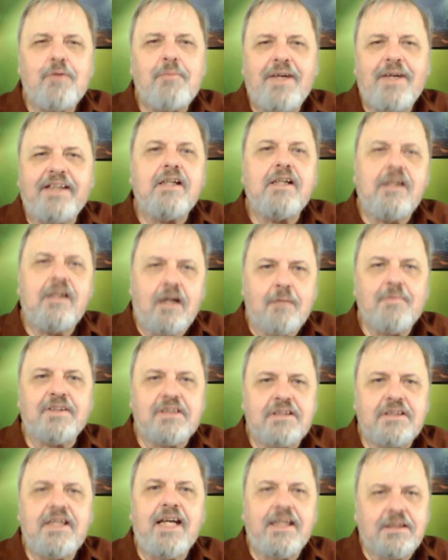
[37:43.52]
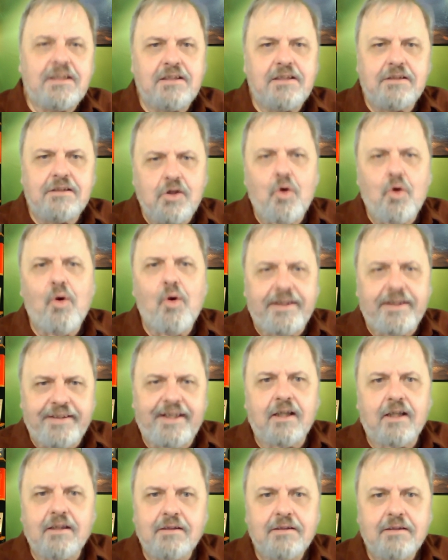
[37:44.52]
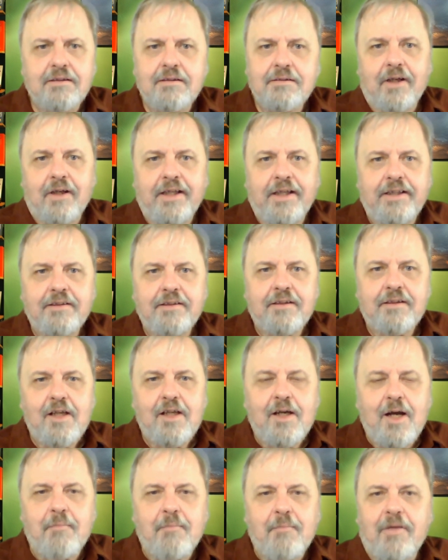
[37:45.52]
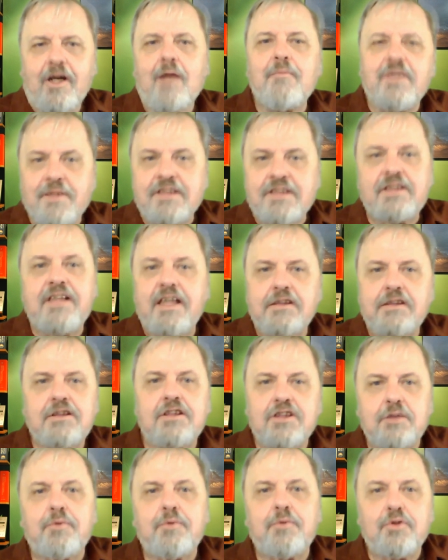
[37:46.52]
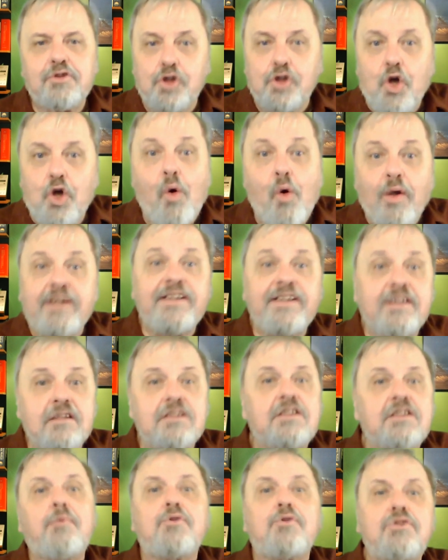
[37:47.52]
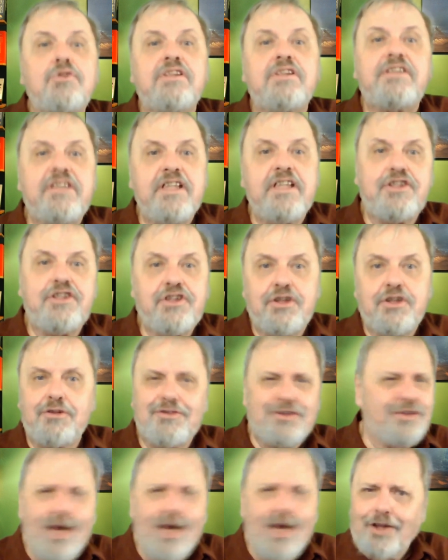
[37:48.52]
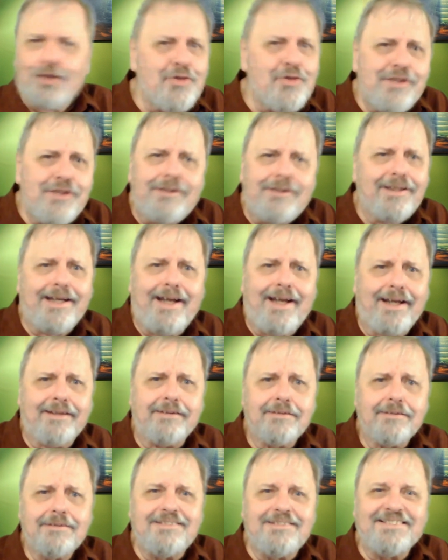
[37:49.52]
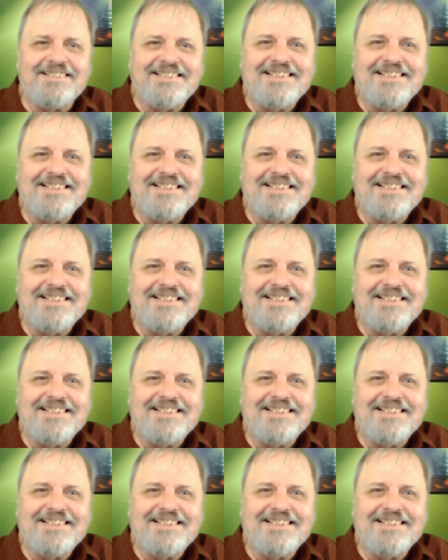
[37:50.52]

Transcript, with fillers: We're making our mistakes in going there, right? But our mistakes are supposed to, going there is supposed to teach you to not go there again,